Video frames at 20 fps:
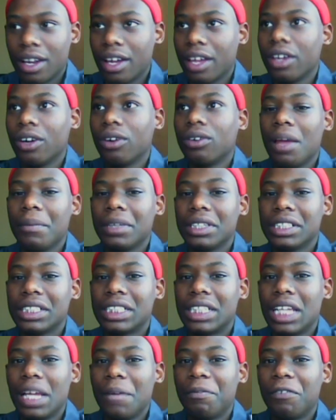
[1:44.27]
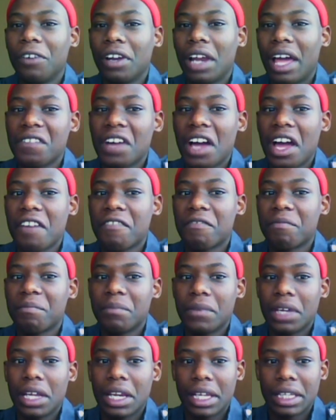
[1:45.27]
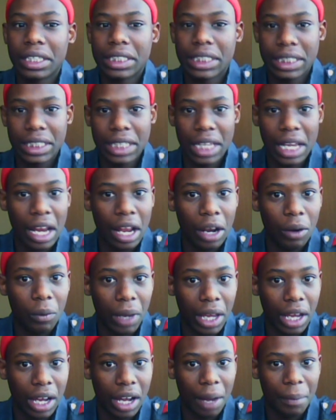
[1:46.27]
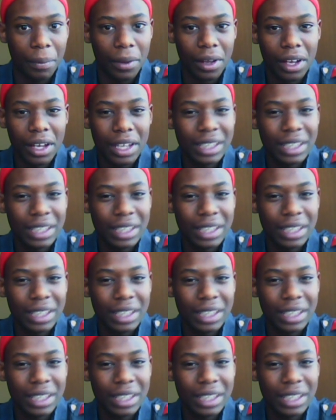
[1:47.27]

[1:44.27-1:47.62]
yo, let me just sleep for like 5 minutes, then I'll wake up.